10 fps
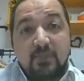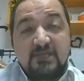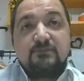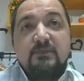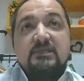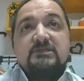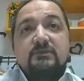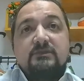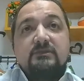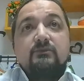patch
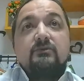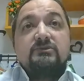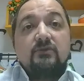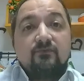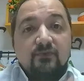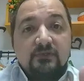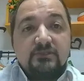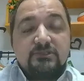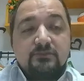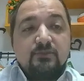management, your software
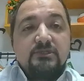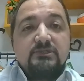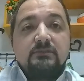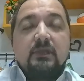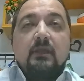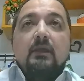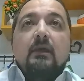distribution.